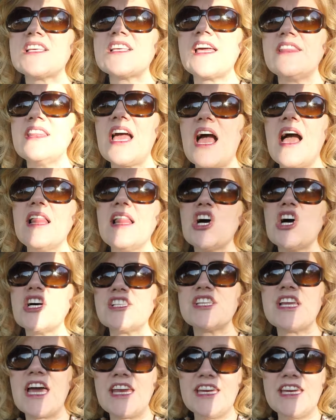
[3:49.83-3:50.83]
I, I
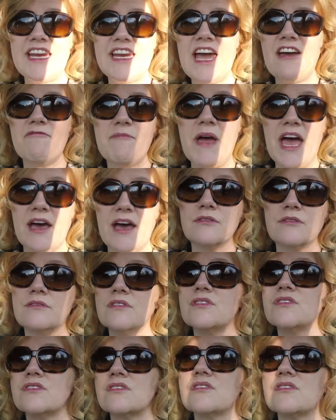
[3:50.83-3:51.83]
lost nine and a half
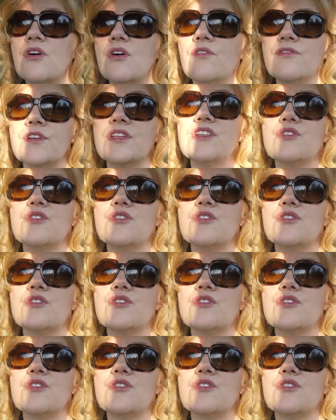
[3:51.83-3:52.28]
pounds over the